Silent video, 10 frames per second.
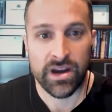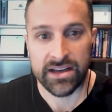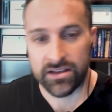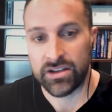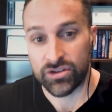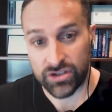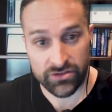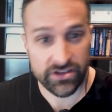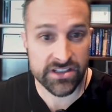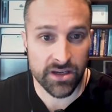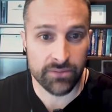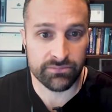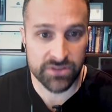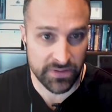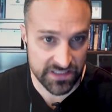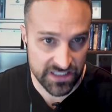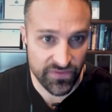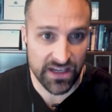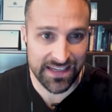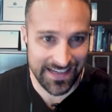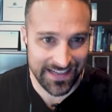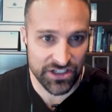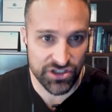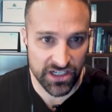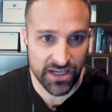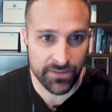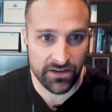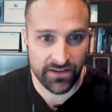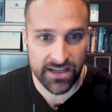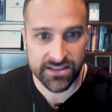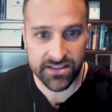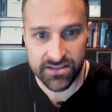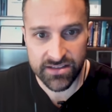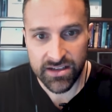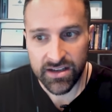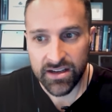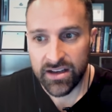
Right, and there, there is some specific ketogenic amino acids.